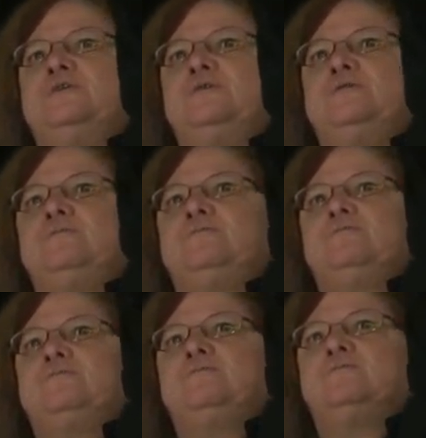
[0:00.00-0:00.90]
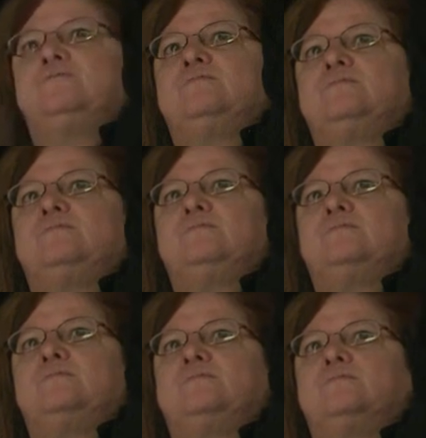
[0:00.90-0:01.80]

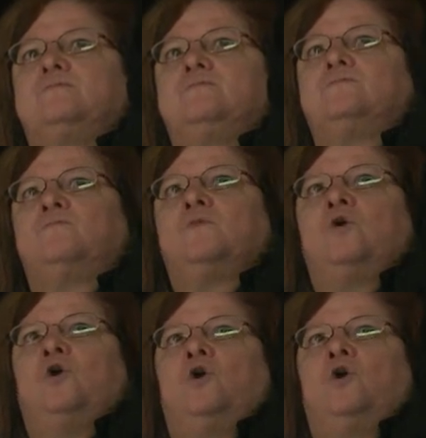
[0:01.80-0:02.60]
(silence)